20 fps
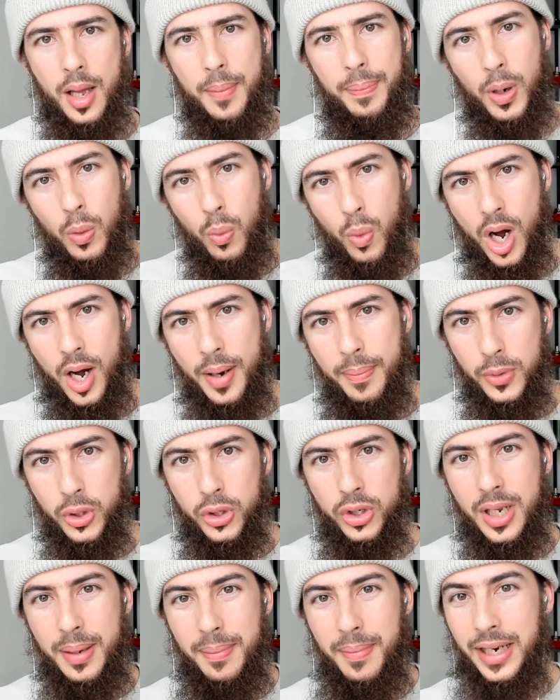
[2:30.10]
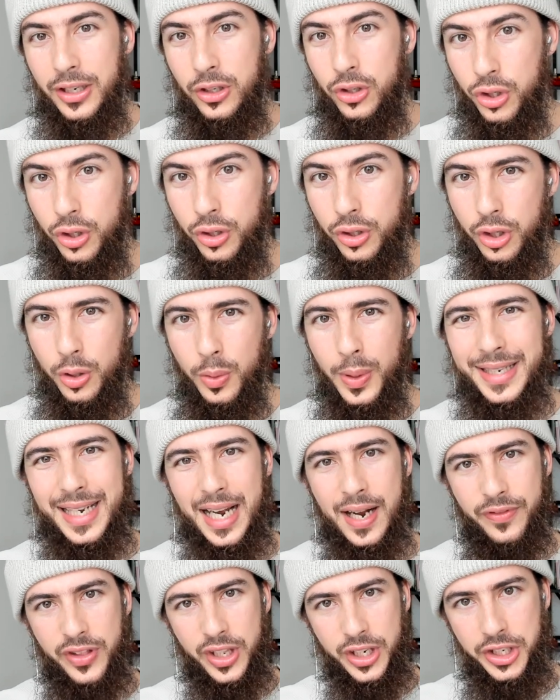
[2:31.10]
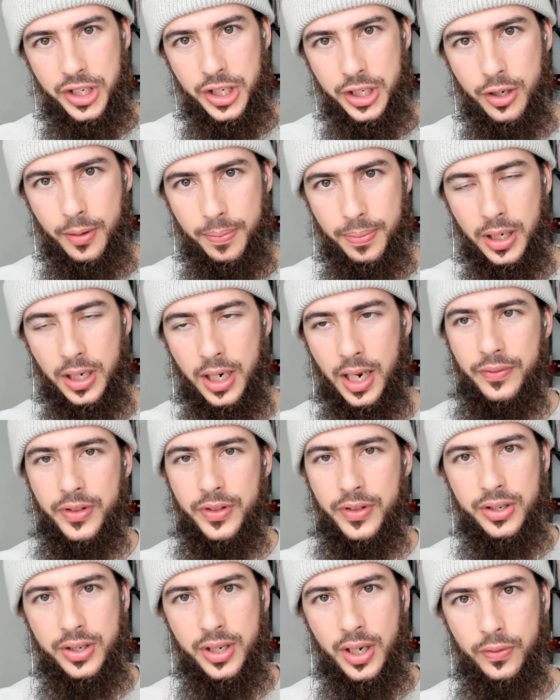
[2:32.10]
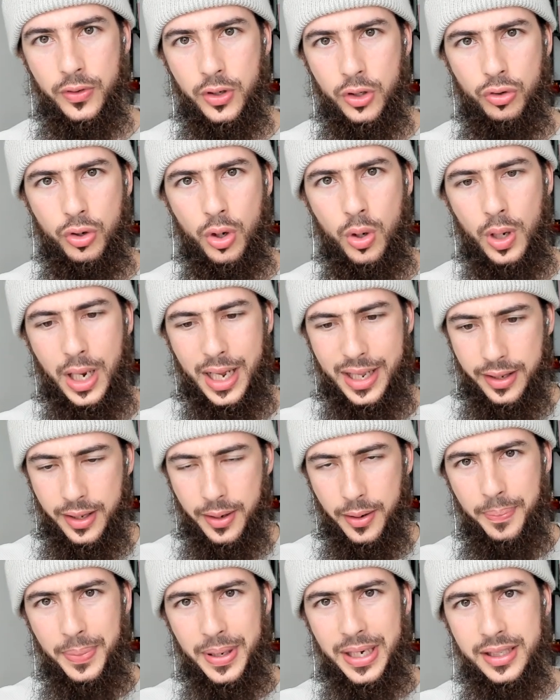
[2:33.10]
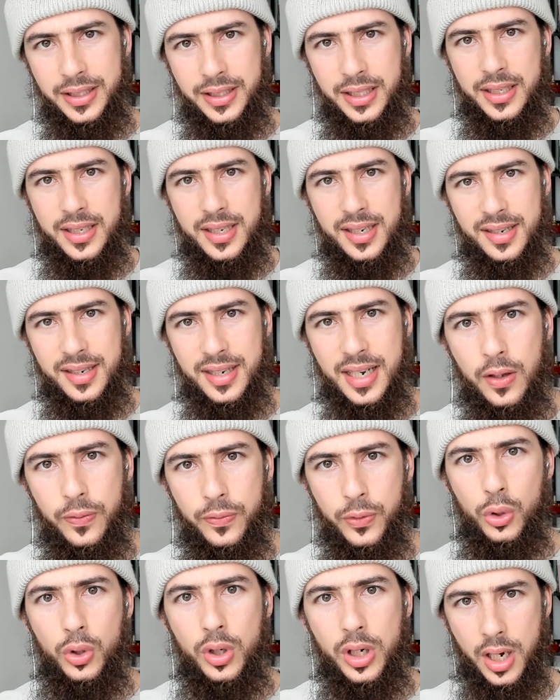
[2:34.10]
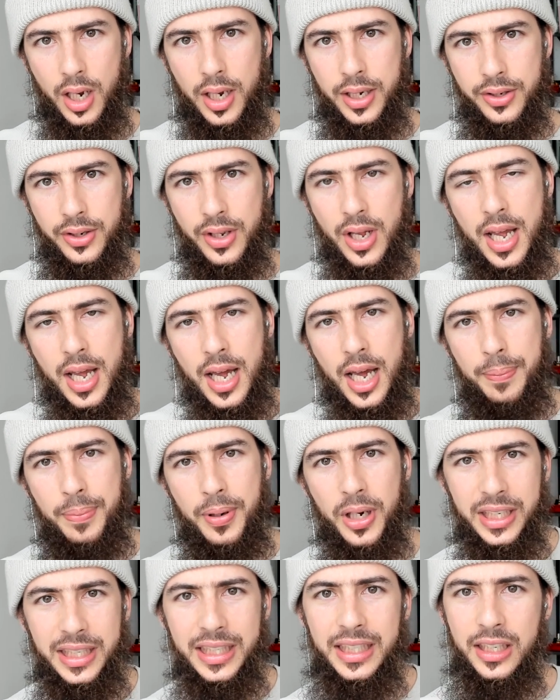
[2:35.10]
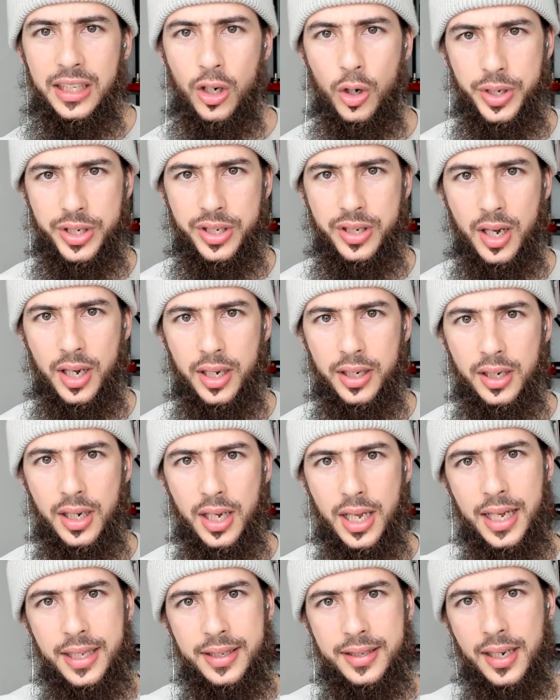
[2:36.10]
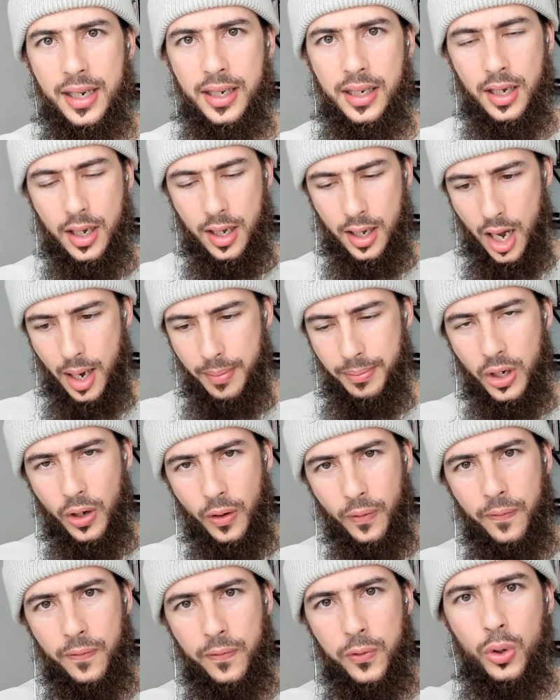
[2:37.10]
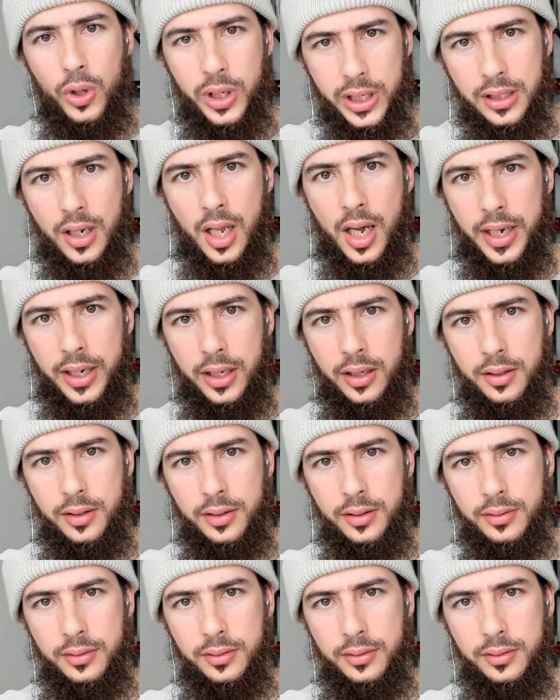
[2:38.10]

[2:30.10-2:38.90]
But what a Muslim man should do is have the discipline, have the self-control and the ability to self-organize and put ego aside and say, I'm going to fall in line.